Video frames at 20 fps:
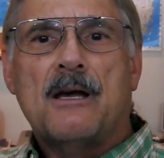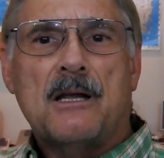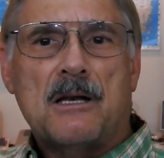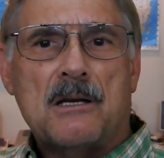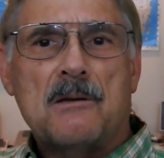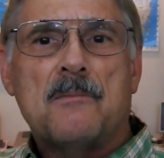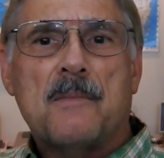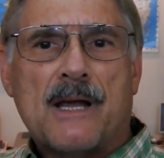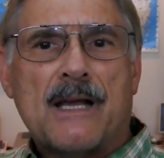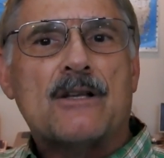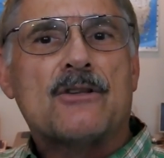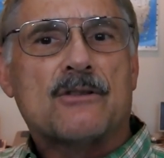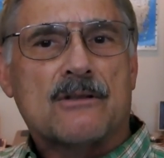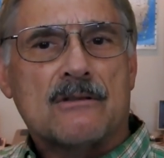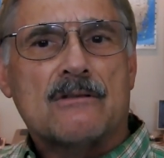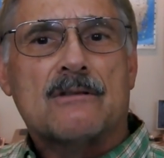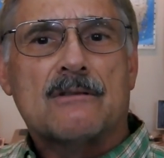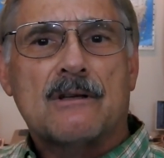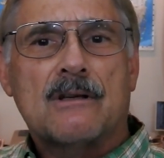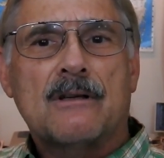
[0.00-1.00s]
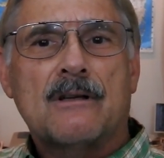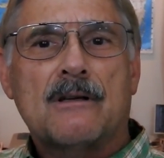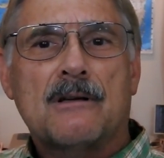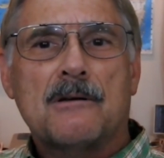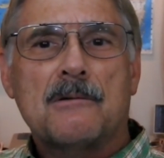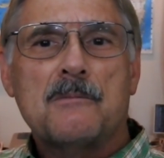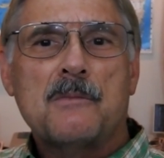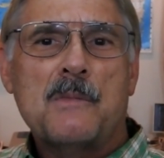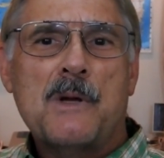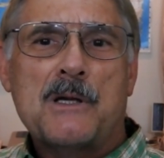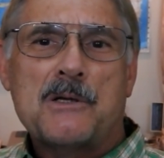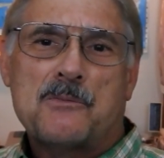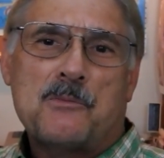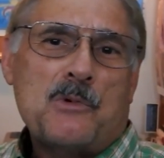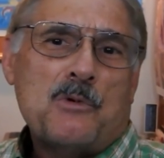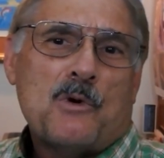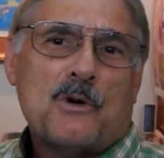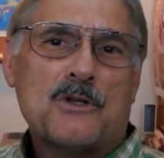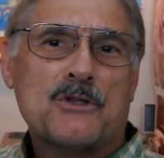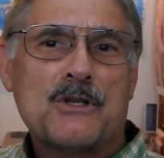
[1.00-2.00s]
and it makes it, you know, makes
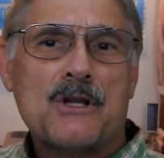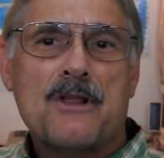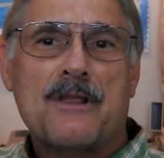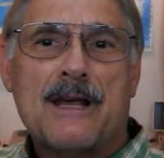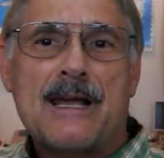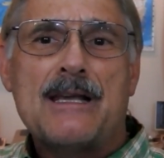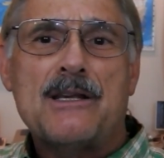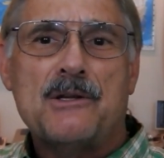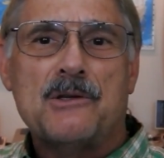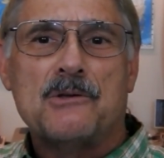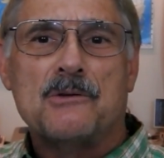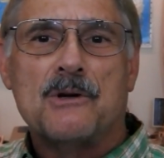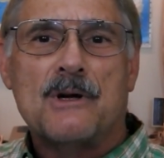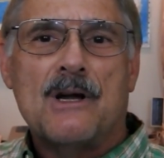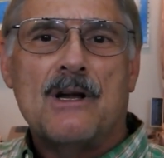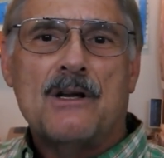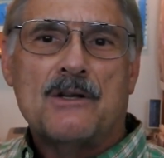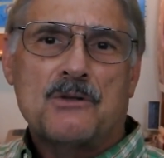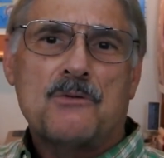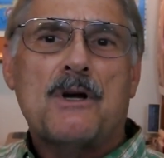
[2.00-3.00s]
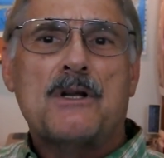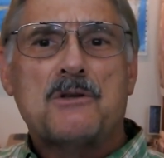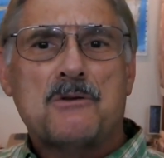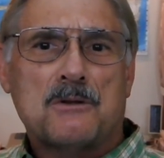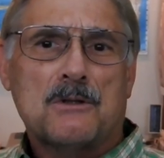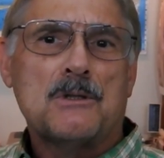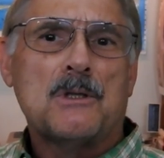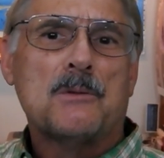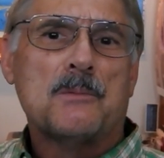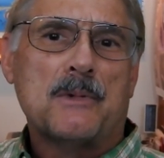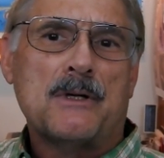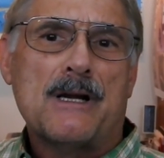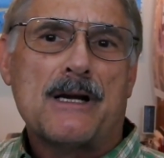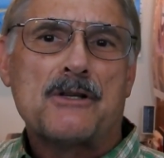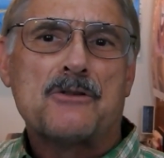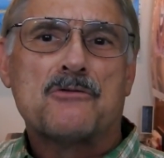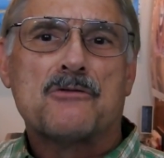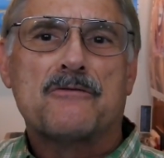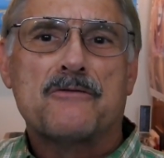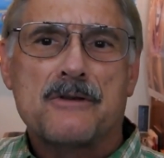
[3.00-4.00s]
me want to say thank you. So I do a little bit
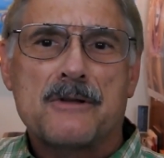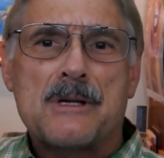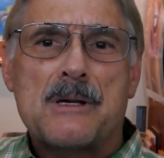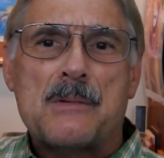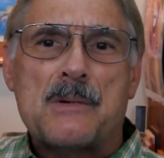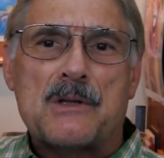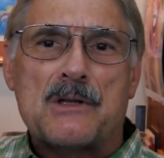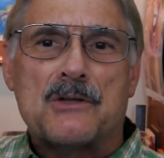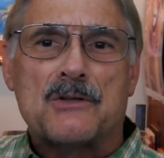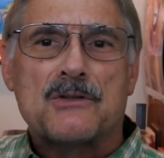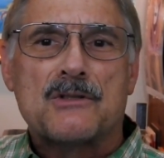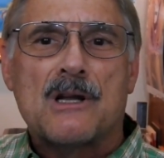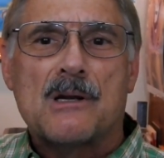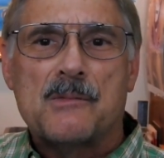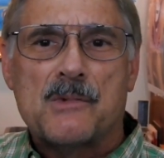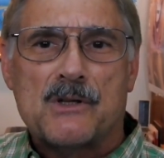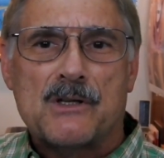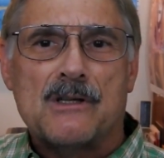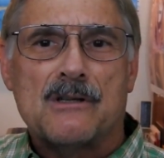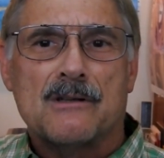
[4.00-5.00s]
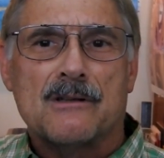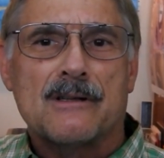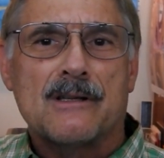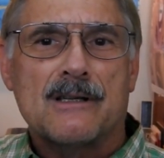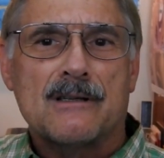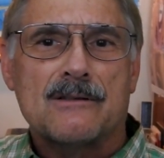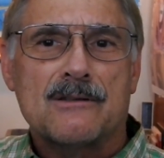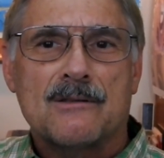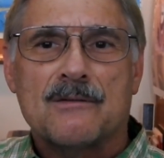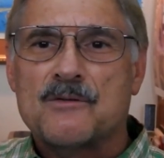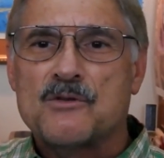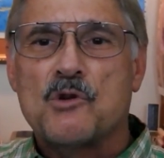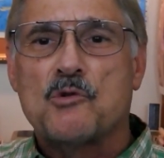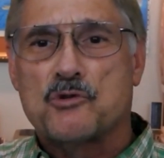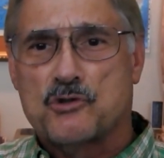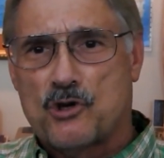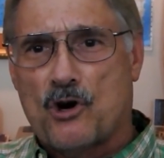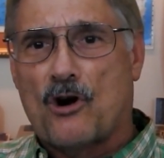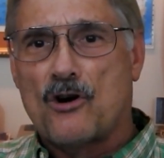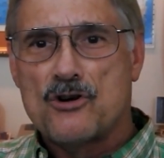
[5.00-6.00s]
extra for them at this time of year, that
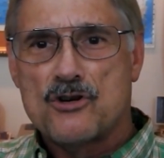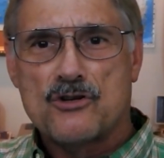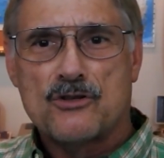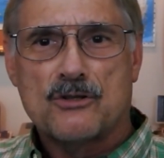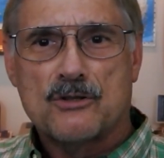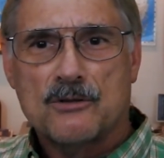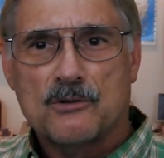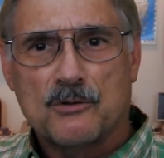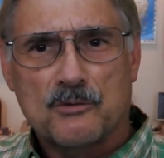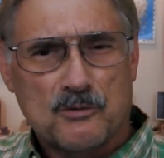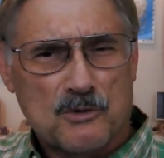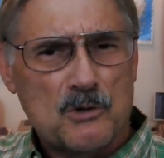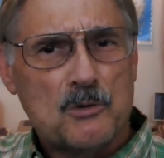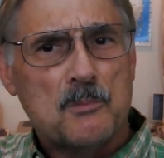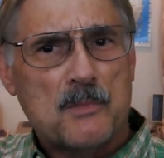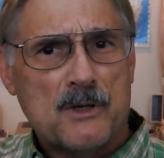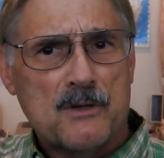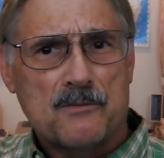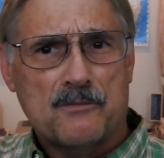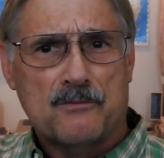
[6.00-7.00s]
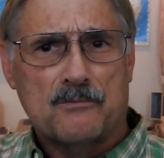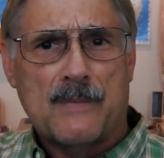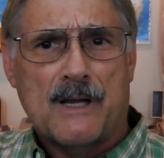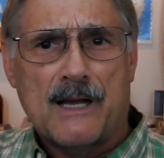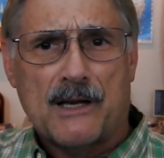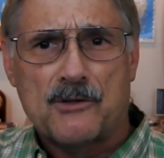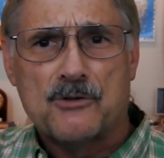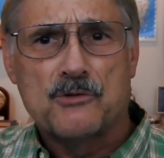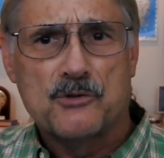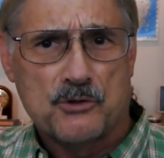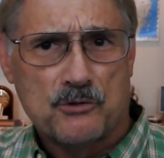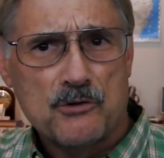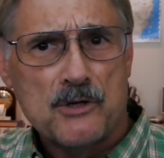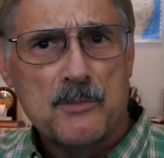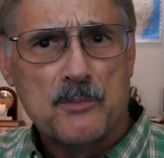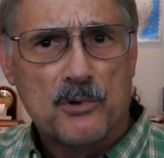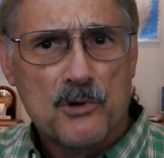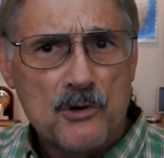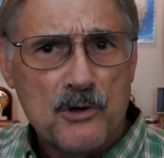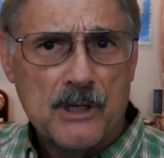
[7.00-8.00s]
no charge, a little bit of extra
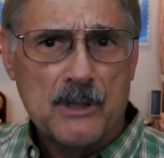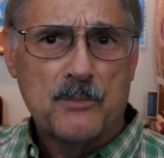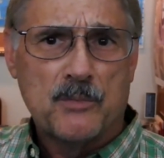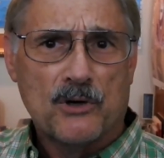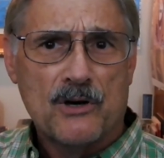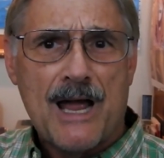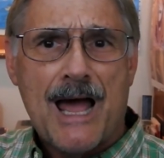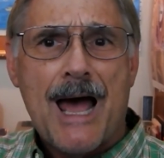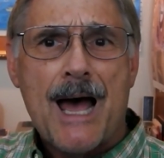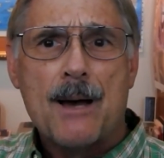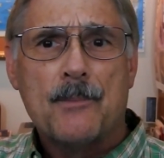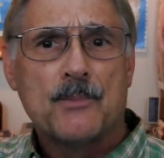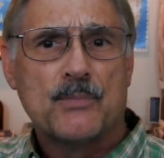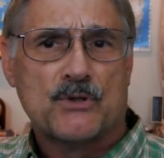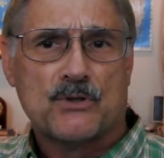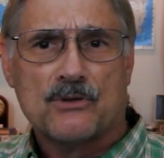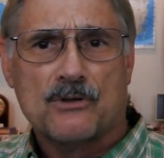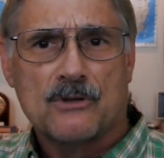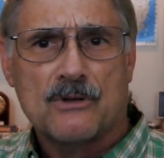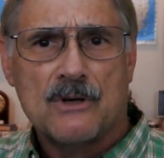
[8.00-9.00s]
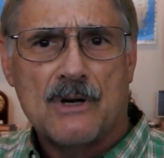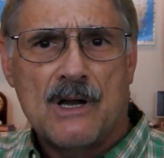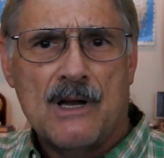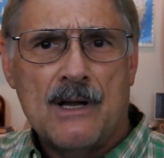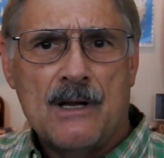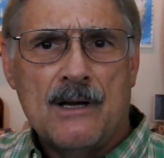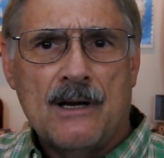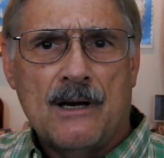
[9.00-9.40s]
tree pruning perhaps, or